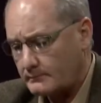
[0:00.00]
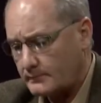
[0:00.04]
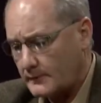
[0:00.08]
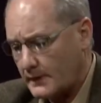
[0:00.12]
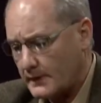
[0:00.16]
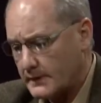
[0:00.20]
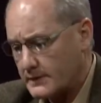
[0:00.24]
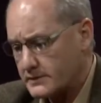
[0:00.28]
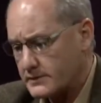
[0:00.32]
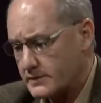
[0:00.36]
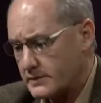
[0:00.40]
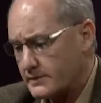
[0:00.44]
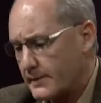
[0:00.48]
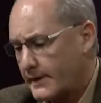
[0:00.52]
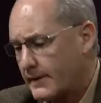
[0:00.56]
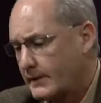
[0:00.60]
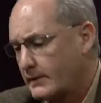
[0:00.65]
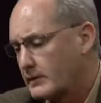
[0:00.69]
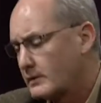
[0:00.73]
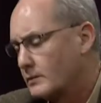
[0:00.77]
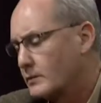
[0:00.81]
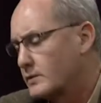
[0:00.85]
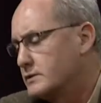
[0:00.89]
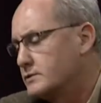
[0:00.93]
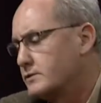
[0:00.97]
It's the
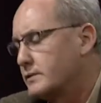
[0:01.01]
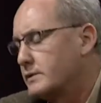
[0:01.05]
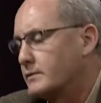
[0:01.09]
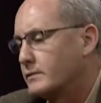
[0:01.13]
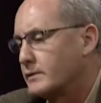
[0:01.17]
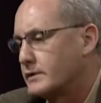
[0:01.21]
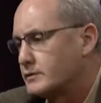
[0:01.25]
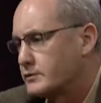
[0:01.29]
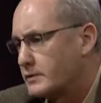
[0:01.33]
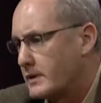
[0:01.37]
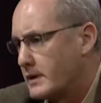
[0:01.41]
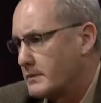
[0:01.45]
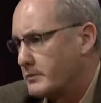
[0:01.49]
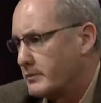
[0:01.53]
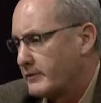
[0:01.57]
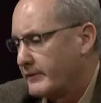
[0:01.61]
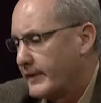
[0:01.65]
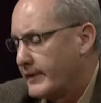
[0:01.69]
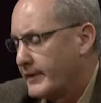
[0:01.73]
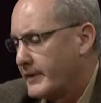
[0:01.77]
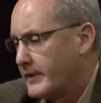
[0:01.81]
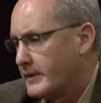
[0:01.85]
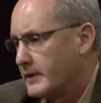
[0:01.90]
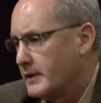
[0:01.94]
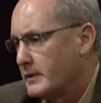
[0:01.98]
manner in which we try and
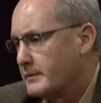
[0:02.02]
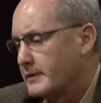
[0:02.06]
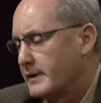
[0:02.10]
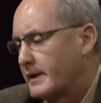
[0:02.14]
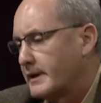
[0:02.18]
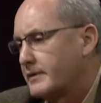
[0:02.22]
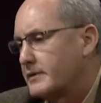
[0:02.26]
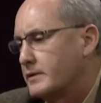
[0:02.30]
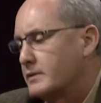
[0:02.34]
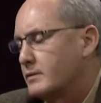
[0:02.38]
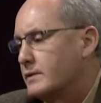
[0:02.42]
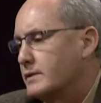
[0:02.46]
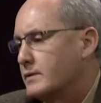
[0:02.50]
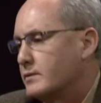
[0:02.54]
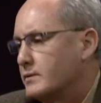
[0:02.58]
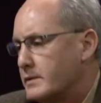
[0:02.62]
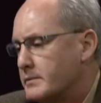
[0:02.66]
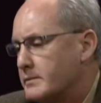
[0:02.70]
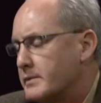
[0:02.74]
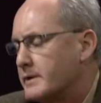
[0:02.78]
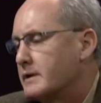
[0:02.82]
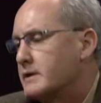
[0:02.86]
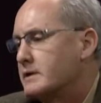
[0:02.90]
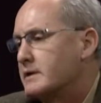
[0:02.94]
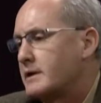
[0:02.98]
provide that help that I think we
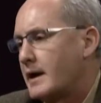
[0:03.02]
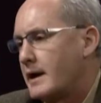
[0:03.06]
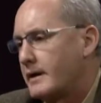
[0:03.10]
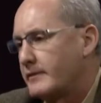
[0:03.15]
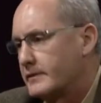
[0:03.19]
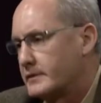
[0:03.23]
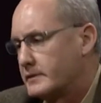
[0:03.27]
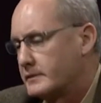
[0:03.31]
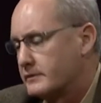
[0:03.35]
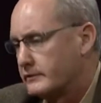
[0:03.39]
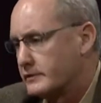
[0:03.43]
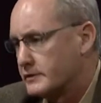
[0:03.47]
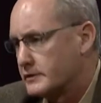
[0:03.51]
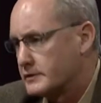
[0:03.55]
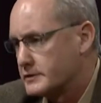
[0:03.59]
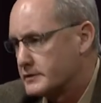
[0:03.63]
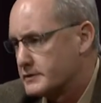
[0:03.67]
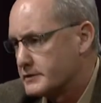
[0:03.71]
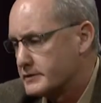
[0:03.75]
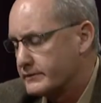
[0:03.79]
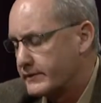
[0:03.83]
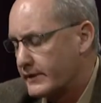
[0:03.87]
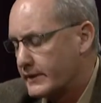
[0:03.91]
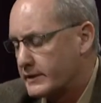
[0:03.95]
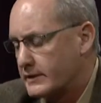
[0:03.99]
begin to have a
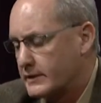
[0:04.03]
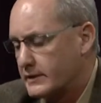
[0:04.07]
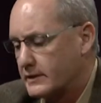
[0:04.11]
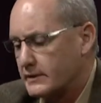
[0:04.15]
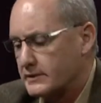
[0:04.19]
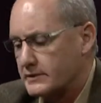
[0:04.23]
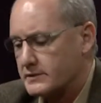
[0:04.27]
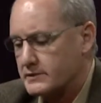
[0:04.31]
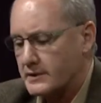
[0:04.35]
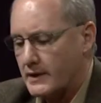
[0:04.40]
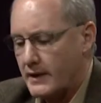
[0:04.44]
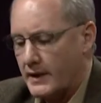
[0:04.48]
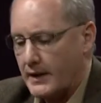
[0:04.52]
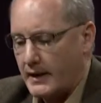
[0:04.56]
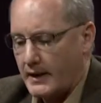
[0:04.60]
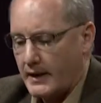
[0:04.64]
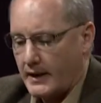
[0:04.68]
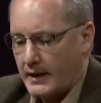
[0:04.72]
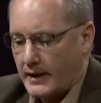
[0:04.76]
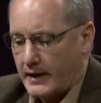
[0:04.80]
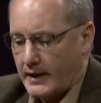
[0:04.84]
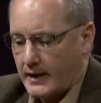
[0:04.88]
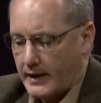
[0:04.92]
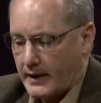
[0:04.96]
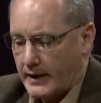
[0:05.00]
divergence of ideas.
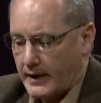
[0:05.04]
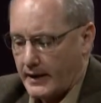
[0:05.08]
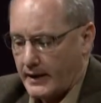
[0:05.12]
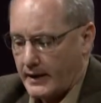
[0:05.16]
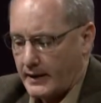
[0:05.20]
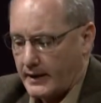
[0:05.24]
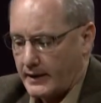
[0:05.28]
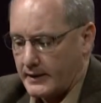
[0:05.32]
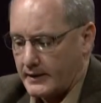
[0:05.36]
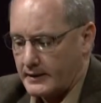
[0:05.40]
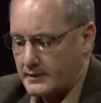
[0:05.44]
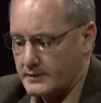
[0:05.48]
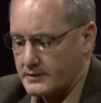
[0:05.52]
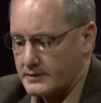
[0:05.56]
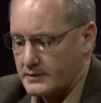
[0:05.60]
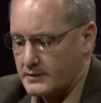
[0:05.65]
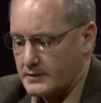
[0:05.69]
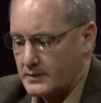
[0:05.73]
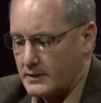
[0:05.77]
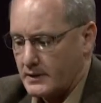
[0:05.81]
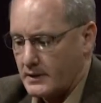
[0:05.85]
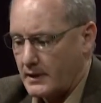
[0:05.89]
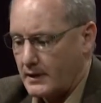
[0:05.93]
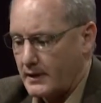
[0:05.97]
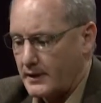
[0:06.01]
And
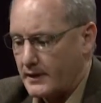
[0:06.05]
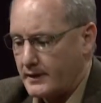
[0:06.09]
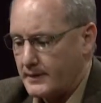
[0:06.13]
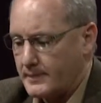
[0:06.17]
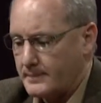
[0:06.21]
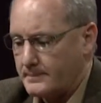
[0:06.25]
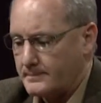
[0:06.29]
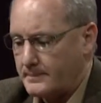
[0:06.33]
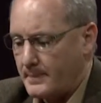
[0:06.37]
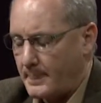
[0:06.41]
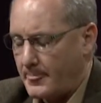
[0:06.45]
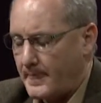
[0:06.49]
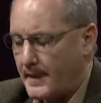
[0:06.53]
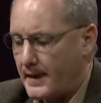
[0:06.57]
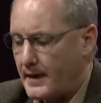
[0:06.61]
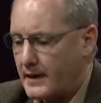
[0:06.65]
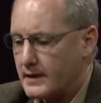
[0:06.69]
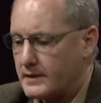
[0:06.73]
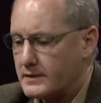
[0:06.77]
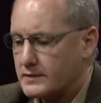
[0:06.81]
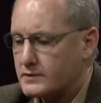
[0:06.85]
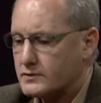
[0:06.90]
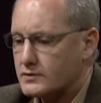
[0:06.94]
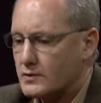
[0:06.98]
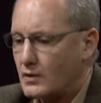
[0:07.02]

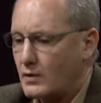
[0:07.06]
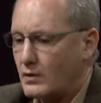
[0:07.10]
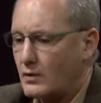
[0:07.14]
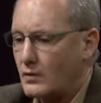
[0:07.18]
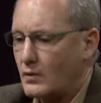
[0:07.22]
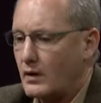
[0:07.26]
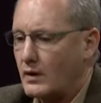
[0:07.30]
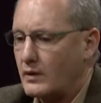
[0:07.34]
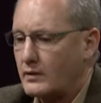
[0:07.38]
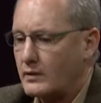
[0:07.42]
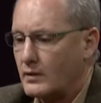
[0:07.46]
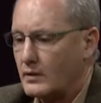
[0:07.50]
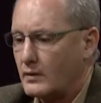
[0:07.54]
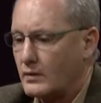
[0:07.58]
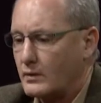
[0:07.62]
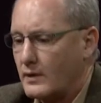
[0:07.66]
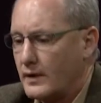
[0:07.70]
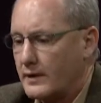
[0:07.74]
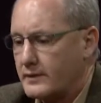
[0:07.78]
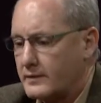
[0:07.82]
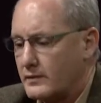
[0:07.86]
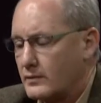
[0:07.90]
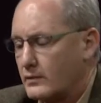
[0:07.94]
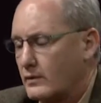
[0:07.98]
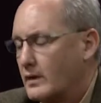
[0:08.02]
so, although
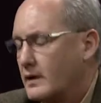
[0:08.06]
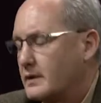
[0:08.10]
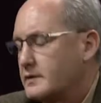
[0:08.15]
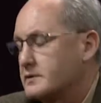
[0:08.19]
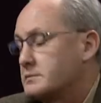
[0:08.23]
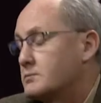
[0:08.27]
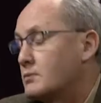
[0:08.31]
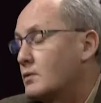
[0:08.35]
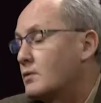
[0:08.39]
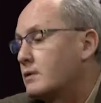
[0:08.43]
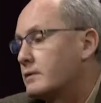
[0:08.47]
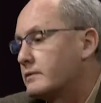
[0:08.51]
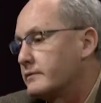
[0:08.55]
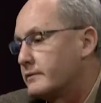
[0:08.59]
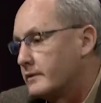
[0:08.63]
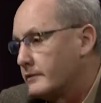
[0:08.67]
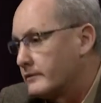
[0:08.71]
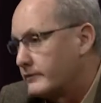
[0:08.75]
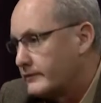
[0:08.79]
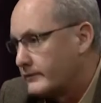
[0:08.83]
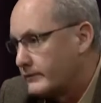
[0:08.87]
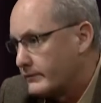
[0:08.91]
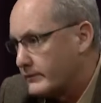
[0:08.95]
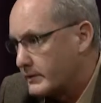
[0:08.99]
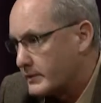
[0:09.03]
I think we're all supportive
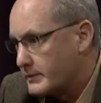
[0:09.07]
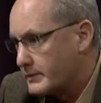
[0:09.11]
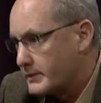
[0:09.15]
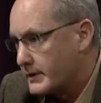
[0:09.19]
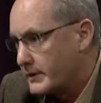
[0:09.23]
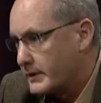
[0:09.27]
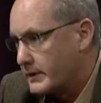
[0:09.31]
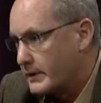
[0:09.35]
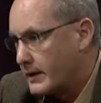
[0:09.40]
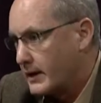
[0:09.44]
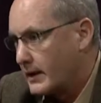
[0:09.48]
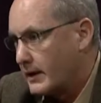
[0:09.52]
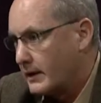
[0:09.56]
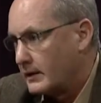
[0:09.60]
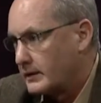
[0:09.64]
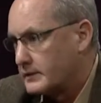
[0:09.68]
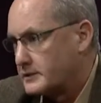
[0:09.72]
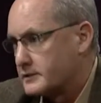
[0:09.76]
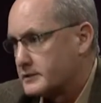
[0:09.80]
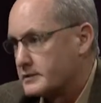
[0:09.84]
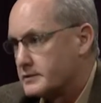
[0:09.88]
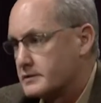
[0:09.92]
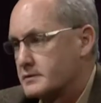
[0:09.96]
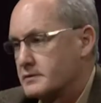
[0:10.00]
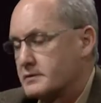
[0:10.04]
of community
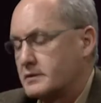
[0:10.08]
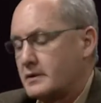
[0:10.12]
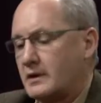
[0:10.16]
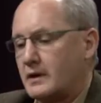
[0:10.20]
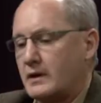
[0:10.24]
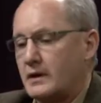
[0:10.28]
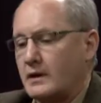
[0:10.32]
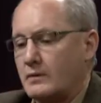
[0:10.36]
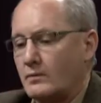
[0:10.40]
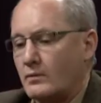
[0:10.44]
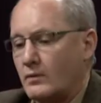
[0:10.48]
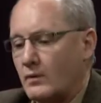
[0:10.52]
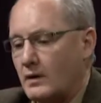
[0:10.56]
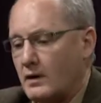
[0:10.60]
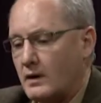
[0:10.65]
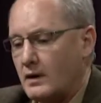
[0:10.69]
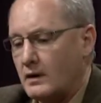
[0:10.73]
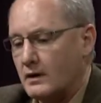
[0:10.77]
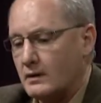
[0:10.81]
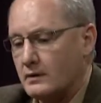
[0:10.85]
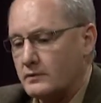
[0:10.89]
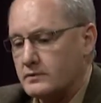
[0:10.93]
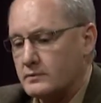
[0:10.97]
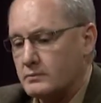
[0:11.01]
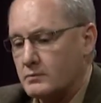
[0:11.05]
colleges, and we're
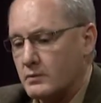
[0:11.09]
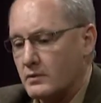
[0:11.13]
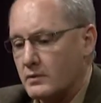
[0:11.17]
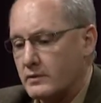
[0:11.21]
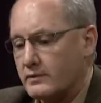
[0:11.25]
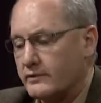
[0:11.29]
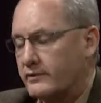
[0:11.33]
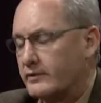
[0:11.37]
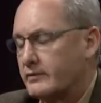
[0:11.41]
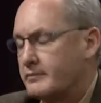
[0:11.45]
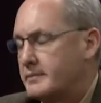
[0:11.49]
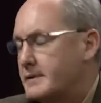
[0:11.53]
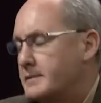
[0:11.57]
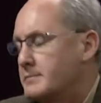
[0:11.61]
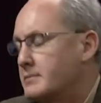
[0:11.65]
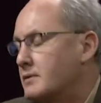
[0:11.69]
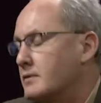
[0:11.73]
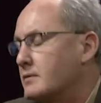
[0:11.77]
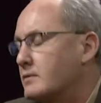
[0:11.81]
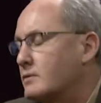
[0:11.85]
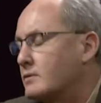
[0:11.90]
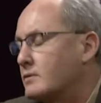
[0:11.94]
all supportive of people